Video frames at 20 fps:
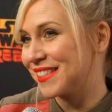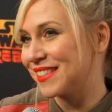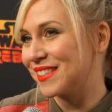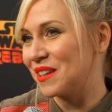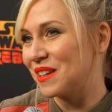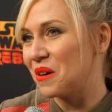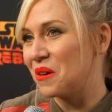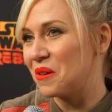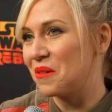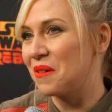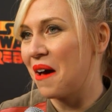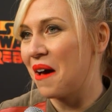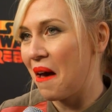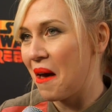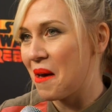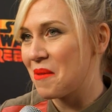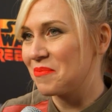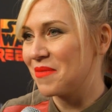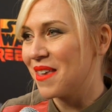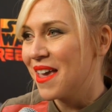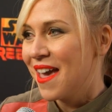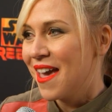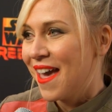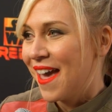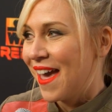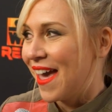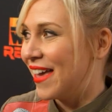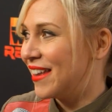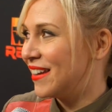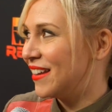So,
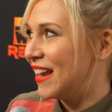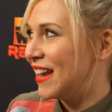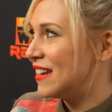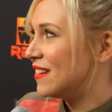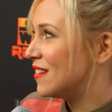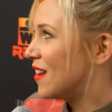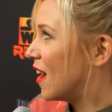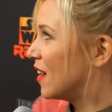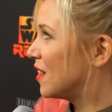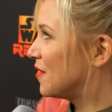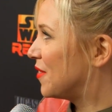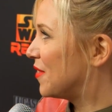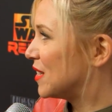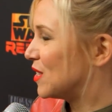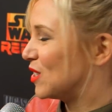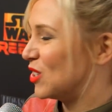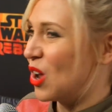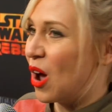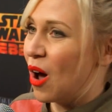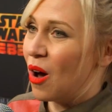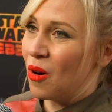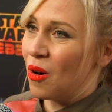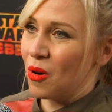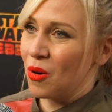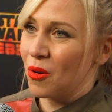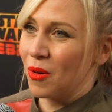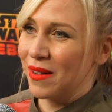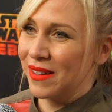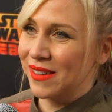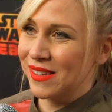and none of us
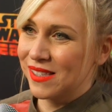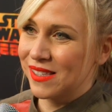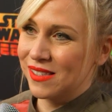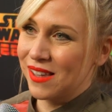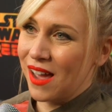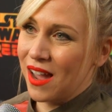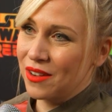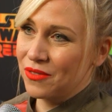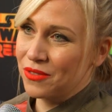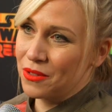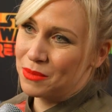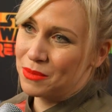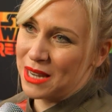know, aside from